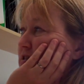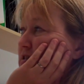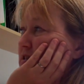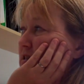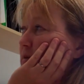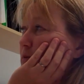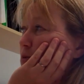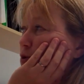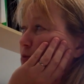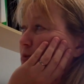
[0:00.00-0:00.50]
these
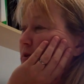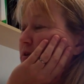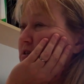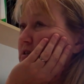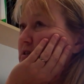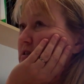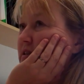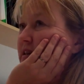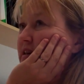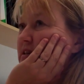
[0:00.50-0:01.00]
anymore
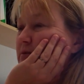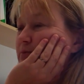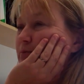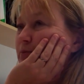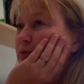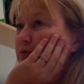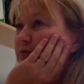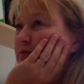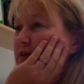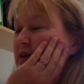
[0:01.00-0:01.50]
because I
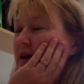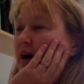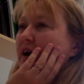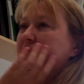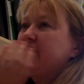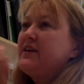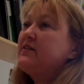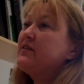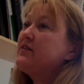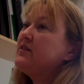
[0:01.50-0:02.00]

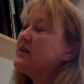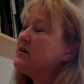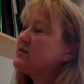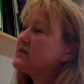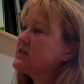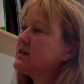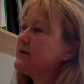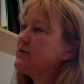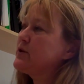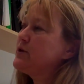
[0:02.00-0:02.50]
think the thing I'd
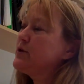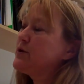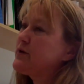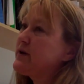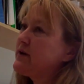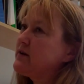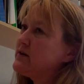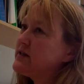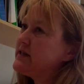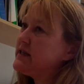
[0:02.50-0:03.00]
say with Learner
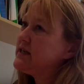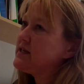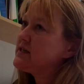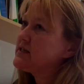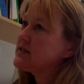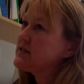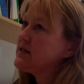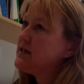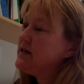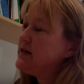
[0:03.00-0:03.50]

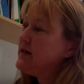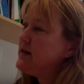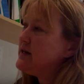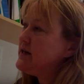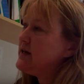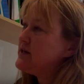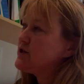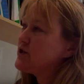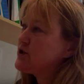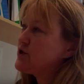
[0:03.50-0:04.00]
Analytics,
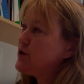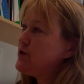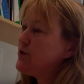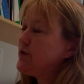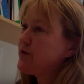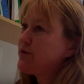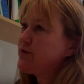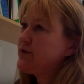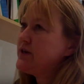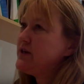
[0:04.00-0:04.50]
2 to
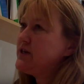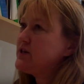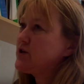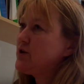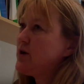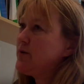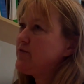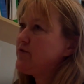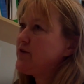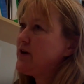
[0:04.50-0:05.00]
3 year
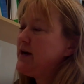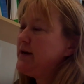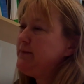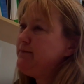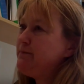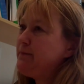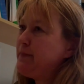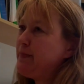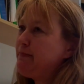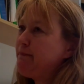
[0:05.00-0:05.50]
time
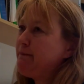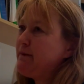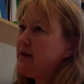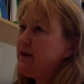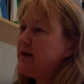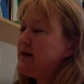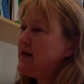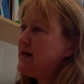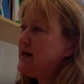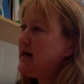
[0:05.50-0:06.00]
frame,
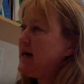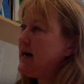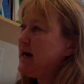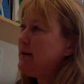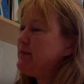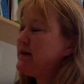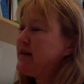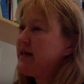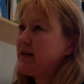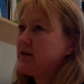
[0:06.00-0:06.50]

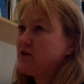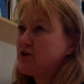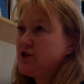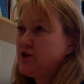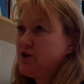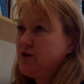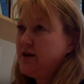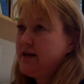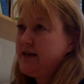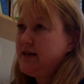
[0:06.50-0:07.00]
it'll
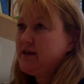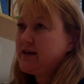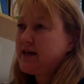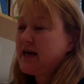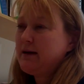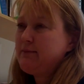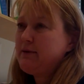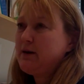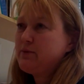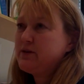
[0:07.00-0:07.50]
die,
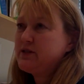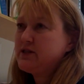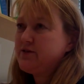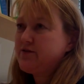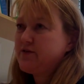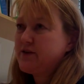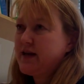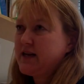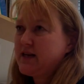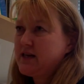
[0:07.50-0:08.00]
come up with
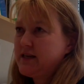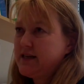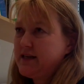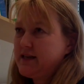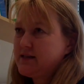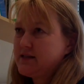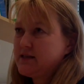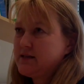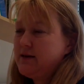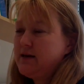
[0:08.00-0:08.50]
different
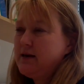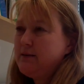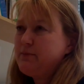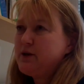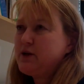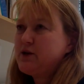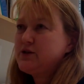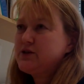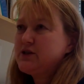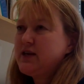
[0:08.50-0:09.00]
analytics,
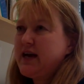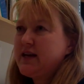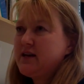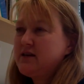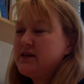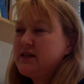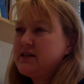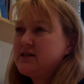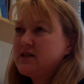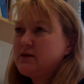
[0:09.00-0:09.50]
because
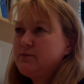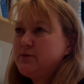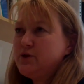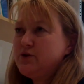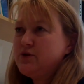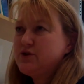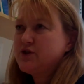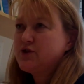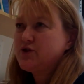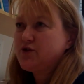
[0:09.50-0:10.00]
analytics can be
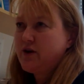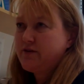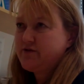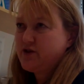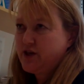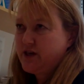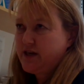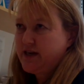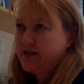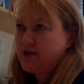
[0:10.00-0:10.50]
used to drive
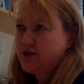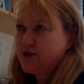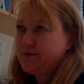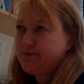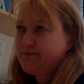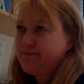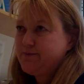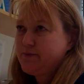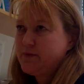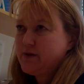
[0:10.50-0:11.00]
change.